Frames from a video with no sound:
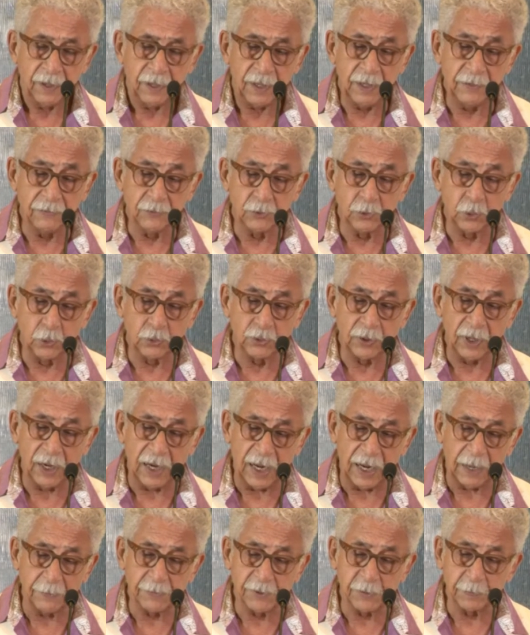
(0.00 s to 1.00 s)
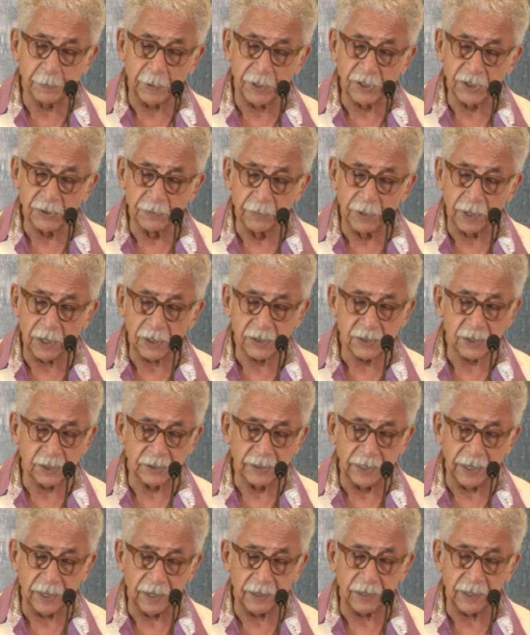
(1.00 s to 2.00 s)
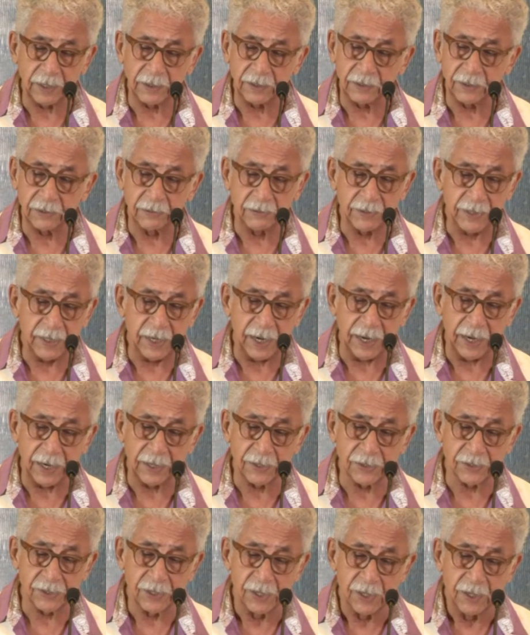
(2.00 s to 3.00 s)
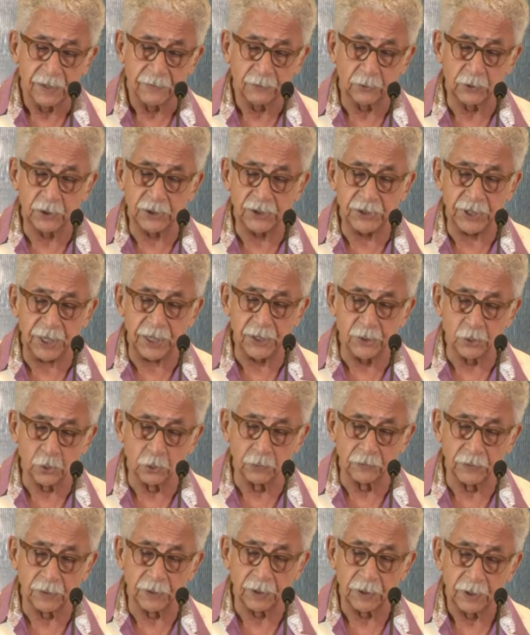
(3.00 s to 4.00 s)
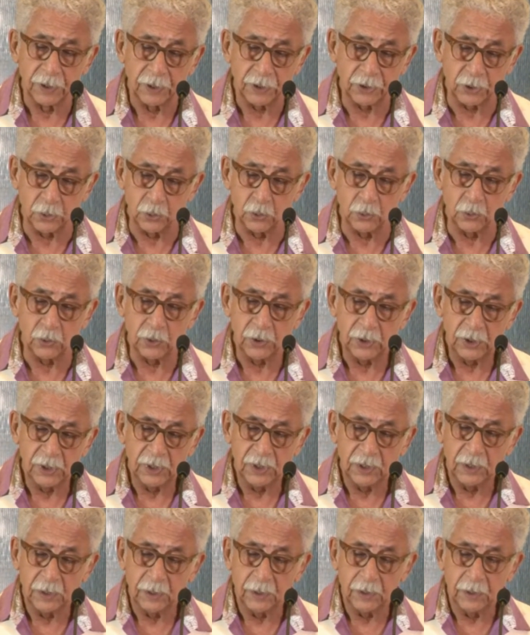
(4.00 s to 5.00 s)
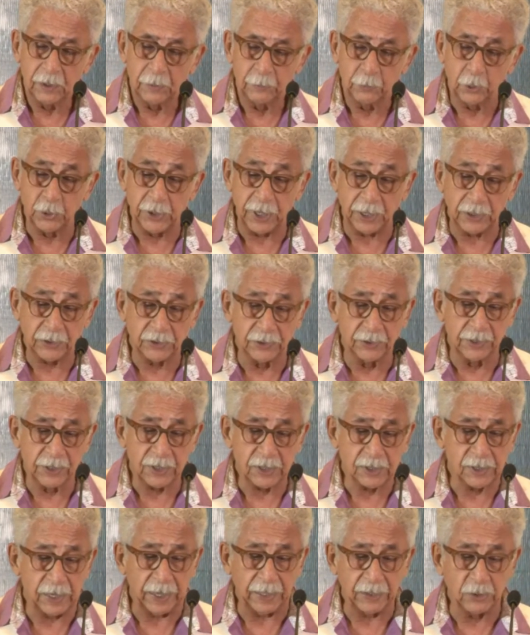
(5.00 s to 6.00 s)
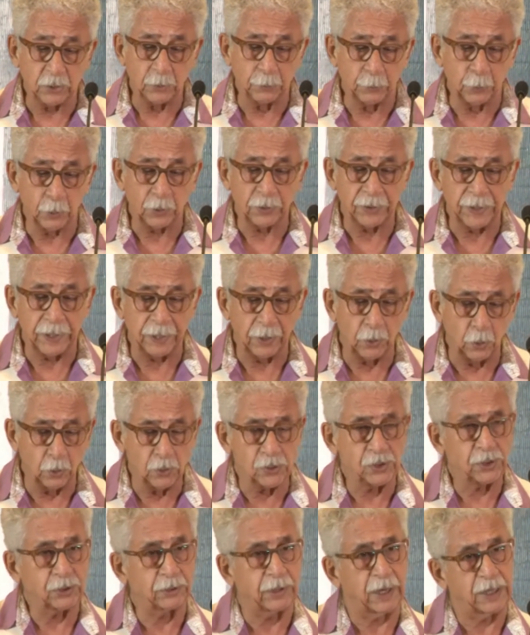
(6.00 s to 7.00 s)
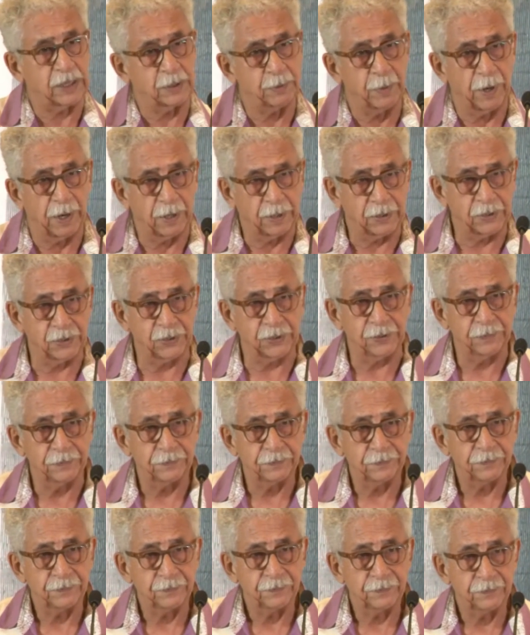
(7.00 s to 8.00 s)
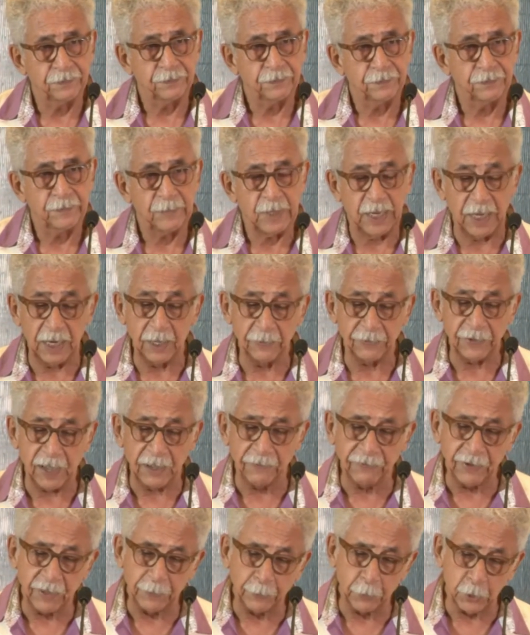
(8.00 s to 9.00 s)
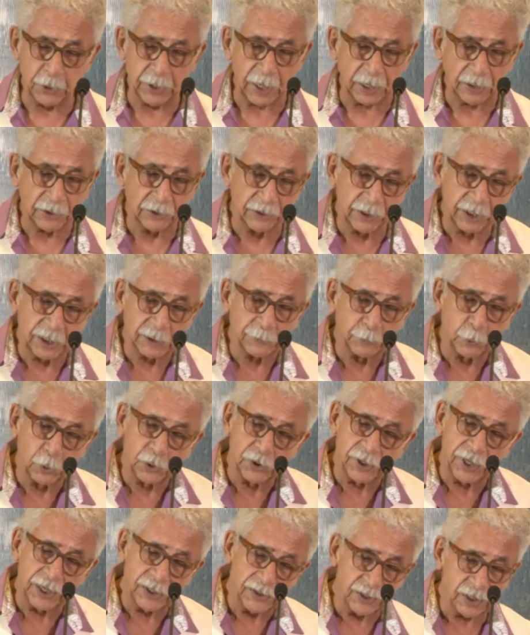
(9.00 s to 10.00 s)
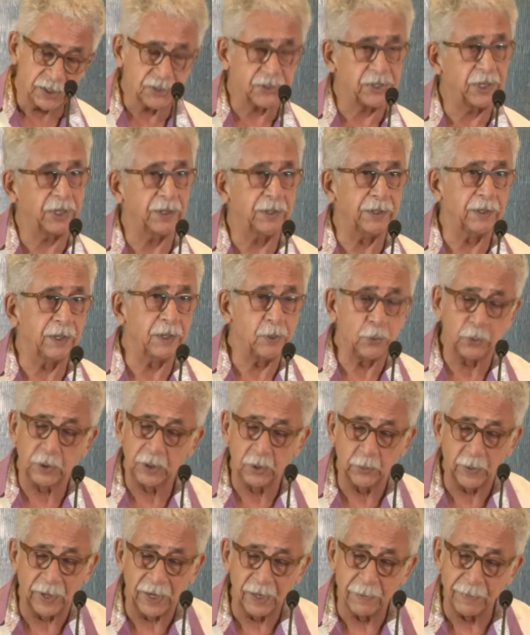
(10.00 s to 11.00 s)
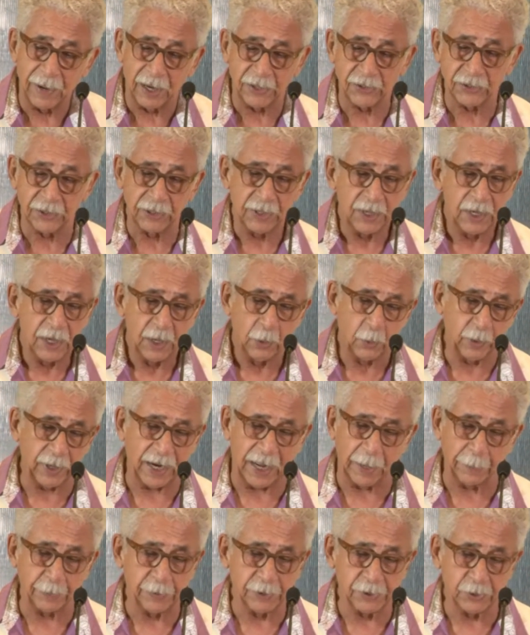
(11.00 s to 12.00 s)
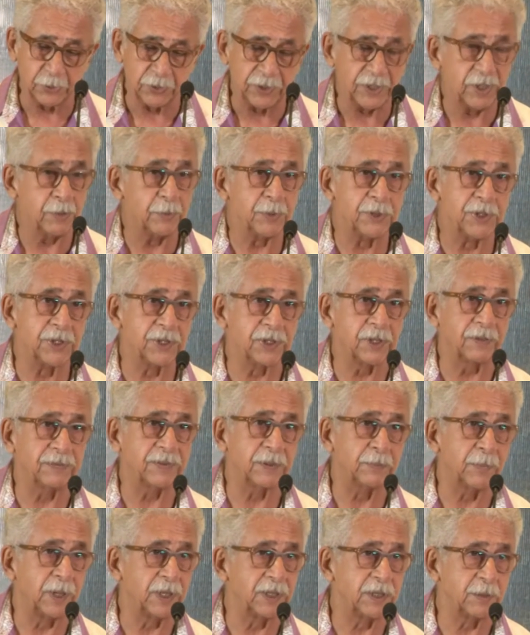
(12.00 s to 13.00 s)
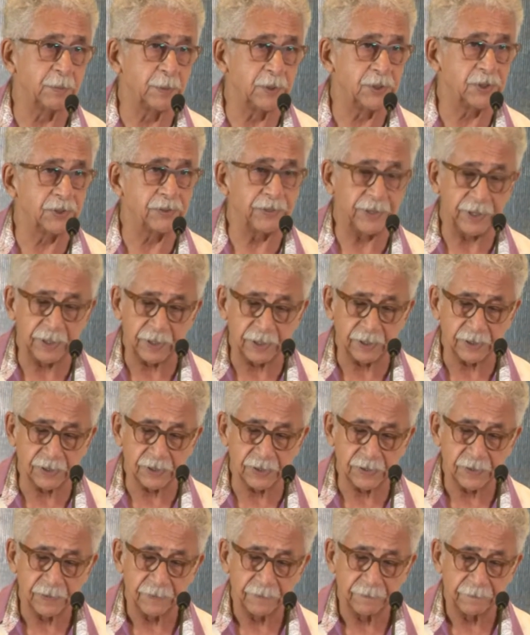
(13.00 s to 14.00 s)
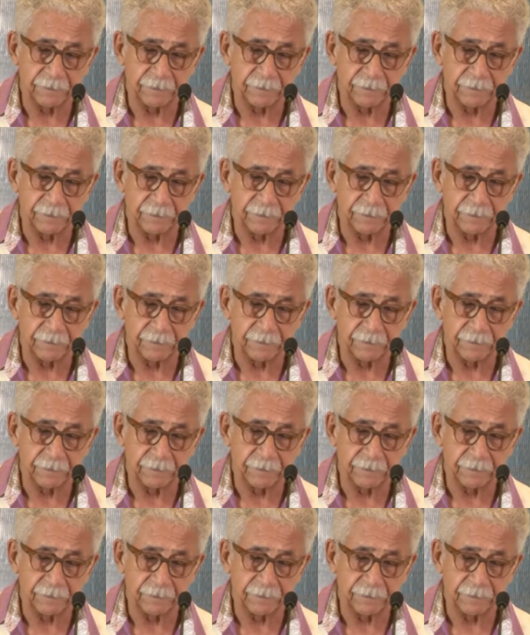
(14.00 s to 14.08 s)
Even though the lab's punch marks are there at the reel ends for the changeover cue, projectionists like to put their own scratch marks. And if every projectionist puts his insignia, you can well imagine what happens to the images after multiple screenings.